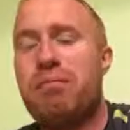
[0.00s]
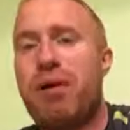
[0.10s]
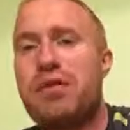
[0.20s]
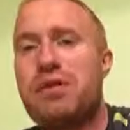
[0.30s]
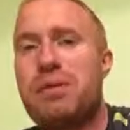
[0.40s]

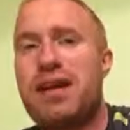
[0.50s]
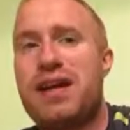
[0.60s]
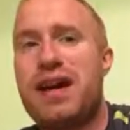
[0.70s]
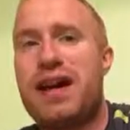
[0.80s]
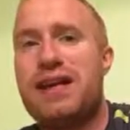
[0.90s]

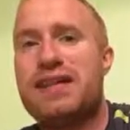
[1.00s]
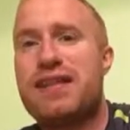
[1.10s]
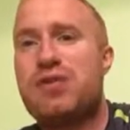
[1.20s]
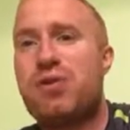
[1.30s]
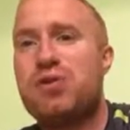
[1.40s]
possibly
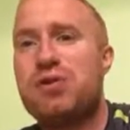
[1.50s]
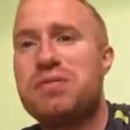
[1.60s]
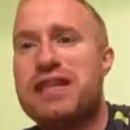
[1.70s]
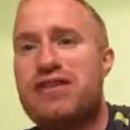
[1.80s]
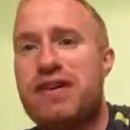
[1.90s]
throw
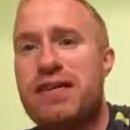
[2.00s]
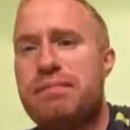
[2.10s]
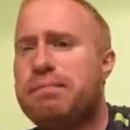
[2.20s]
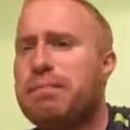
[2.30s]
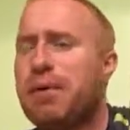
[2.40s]
some citron in.
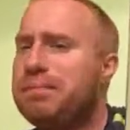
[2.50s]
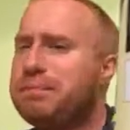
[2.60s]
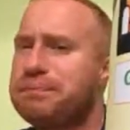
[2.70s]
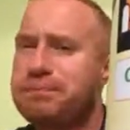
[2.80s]
But